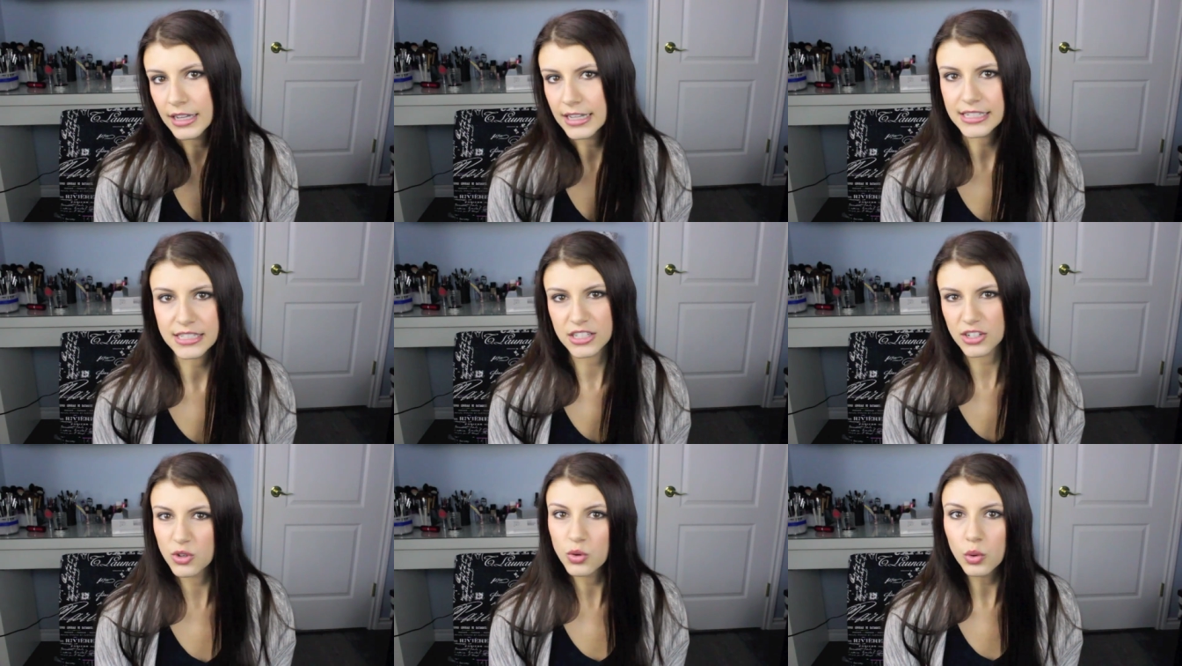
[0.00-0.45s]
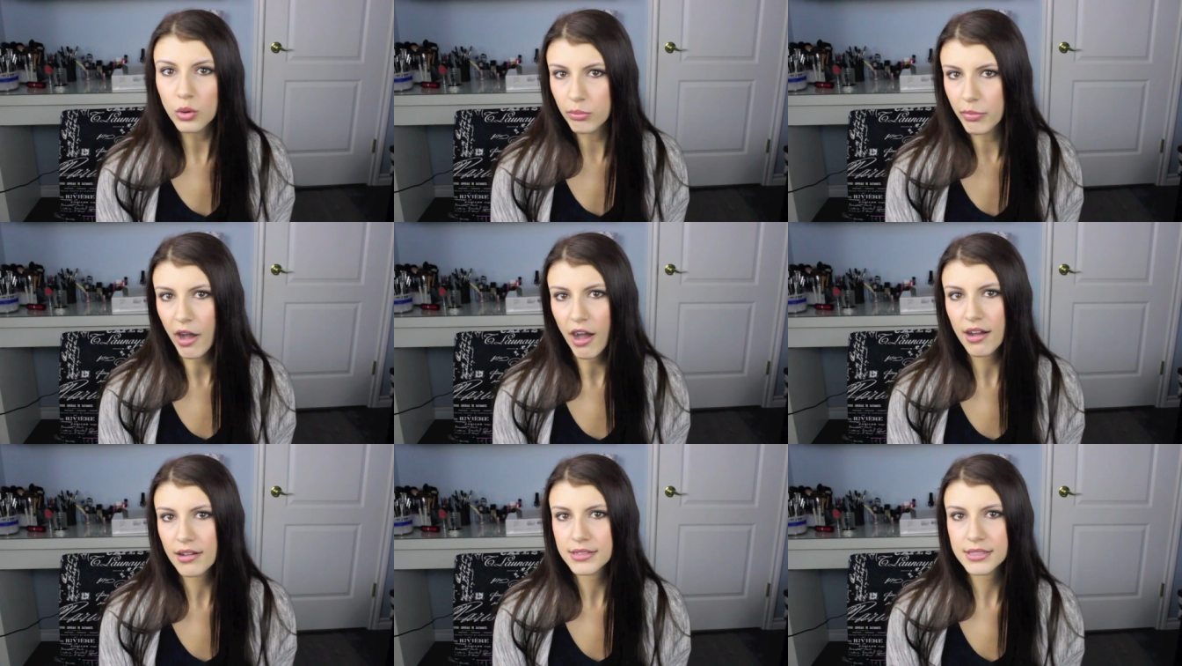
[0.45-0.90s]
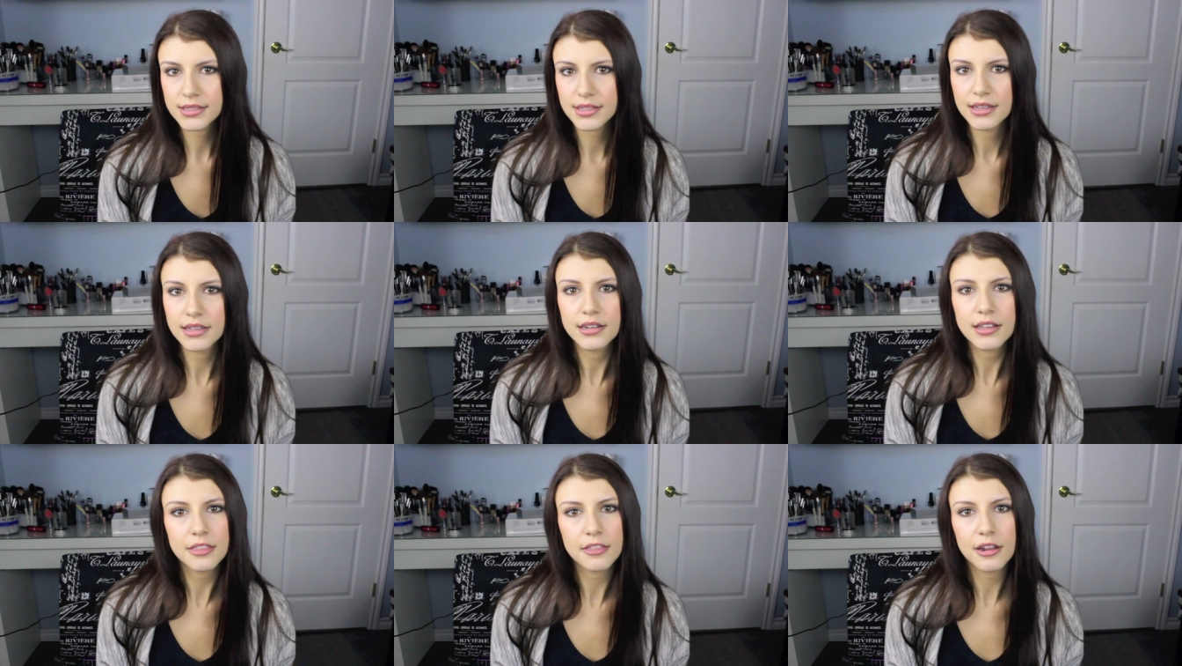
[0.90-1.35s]
It's a cool box
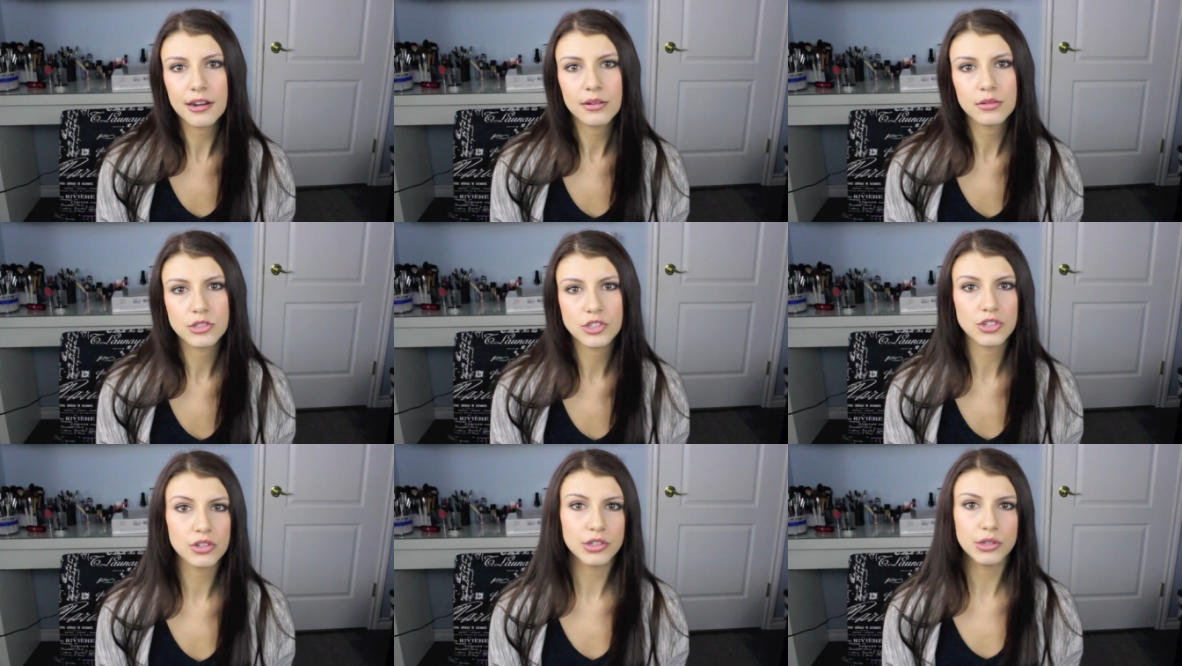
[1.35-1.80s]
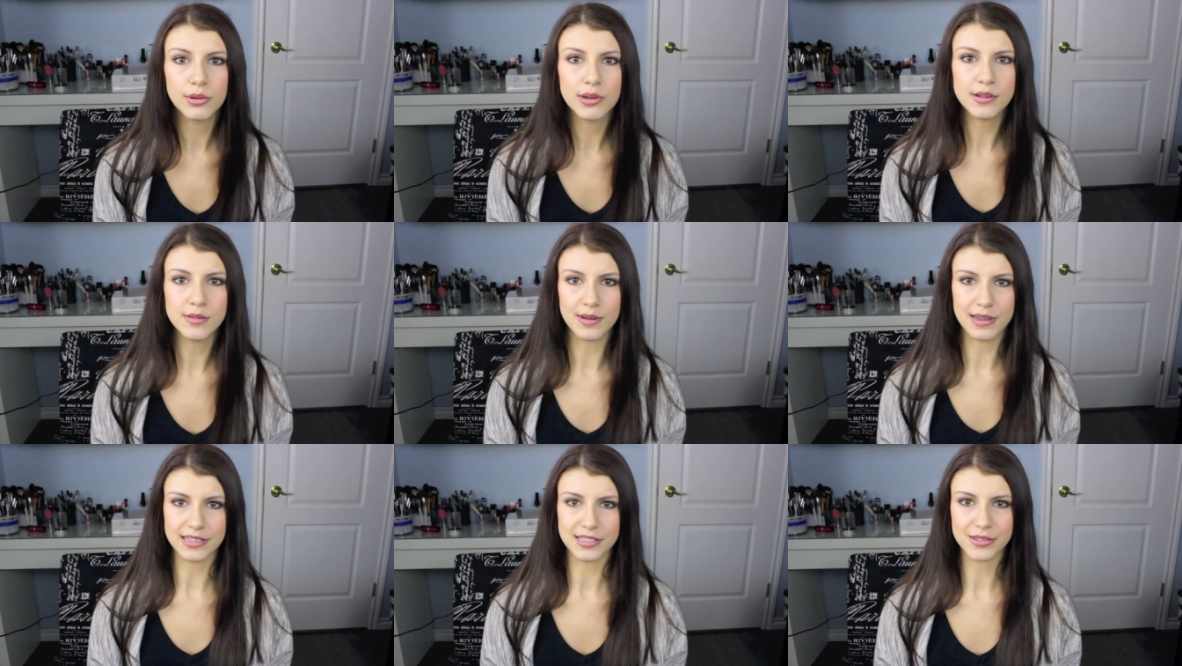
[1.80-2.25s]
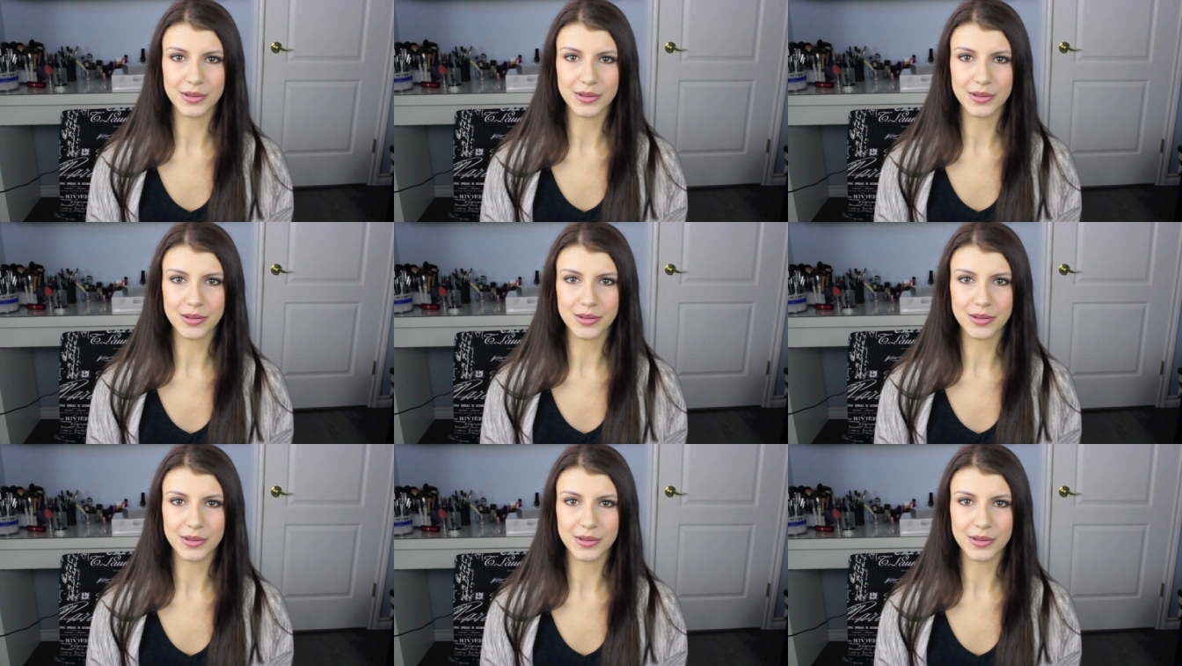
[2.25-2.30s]
and I thought I would show you anyway.